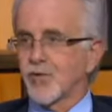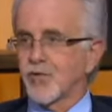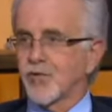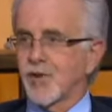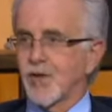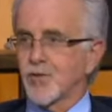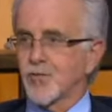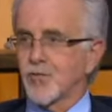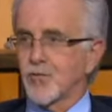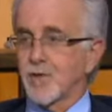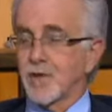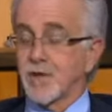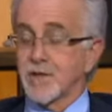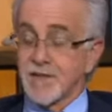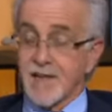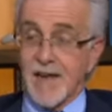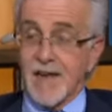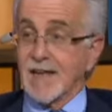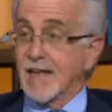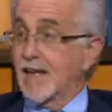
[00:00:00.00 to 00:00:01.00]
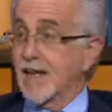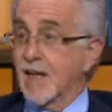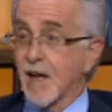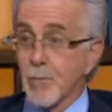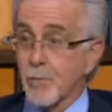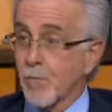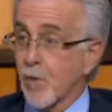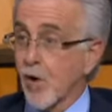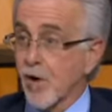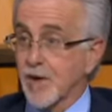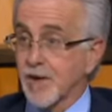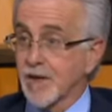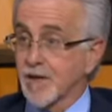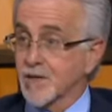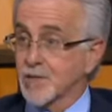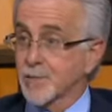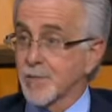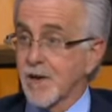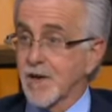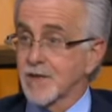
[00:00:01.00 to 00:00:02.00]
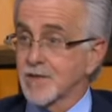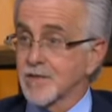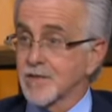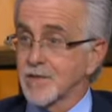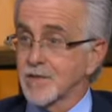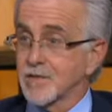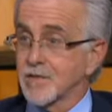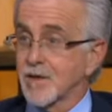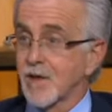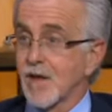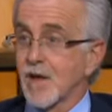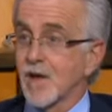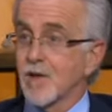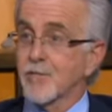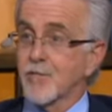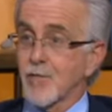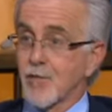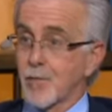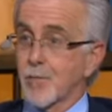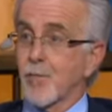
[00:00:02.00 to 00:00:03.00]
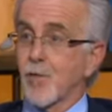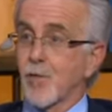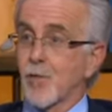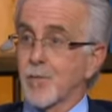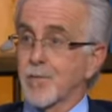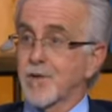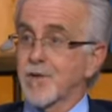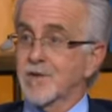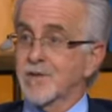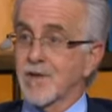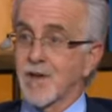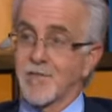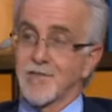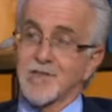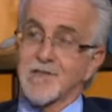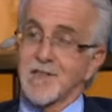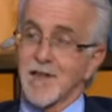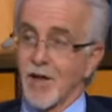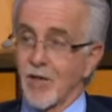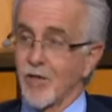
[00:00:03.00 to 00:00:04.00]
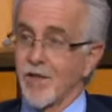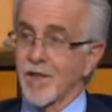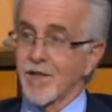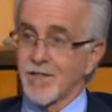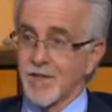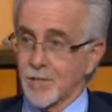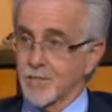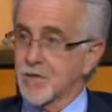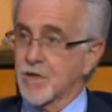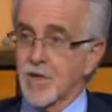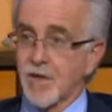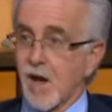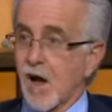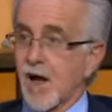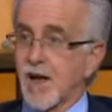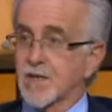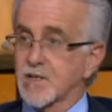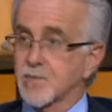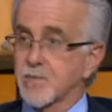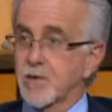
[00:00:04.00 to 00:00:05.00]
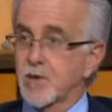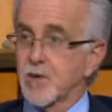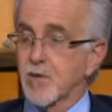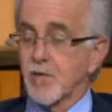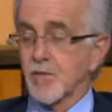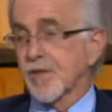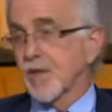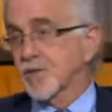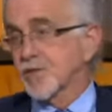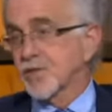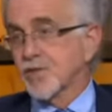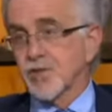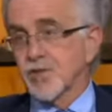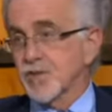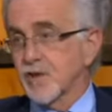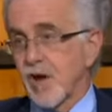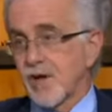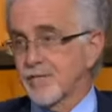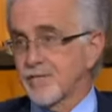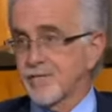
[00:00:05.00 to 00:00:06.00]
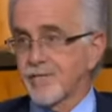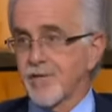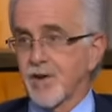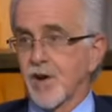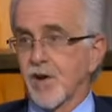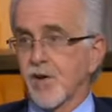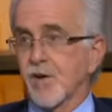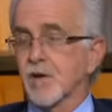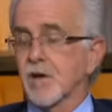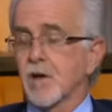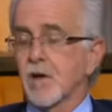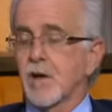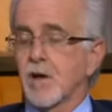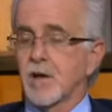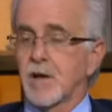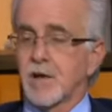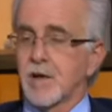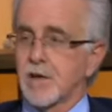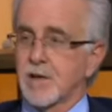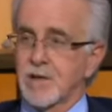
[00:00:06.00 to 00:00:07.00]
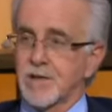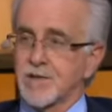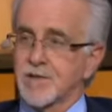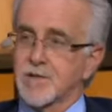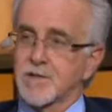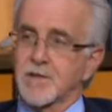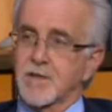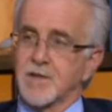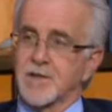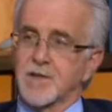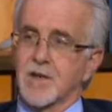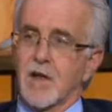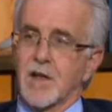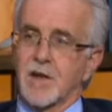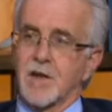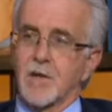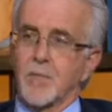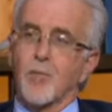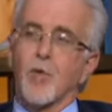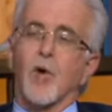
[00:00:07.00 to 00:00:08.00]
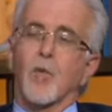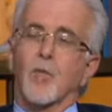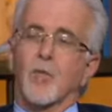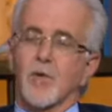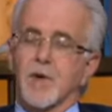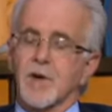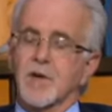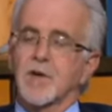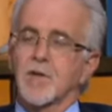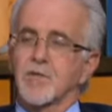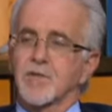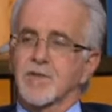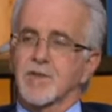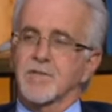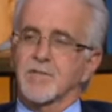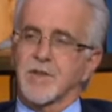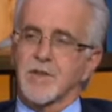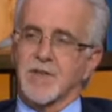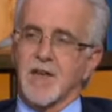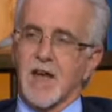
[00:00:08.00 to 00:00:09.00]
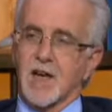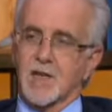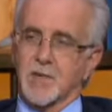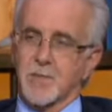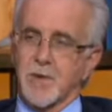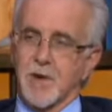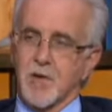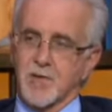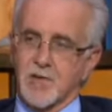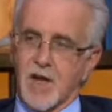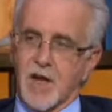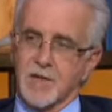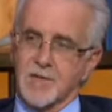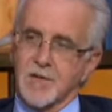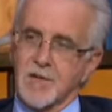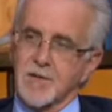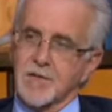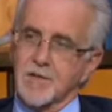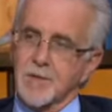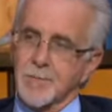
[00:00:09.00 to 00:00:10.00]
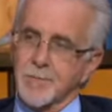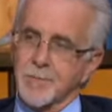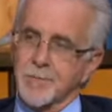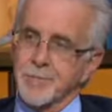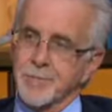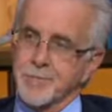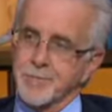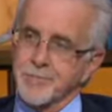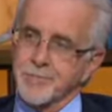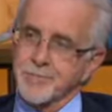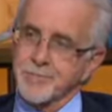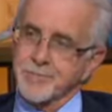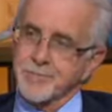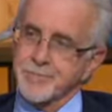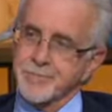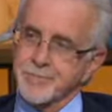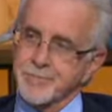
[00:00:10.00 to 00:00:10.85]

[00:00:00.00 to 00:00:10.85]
essentially taking up parking spaces for the purpose of selling them to the highest bidder. That's just not fair, uh, and it's, it's not an appropriate mm-hmm. use of the taxpayers' assets. Mm-hmm. Going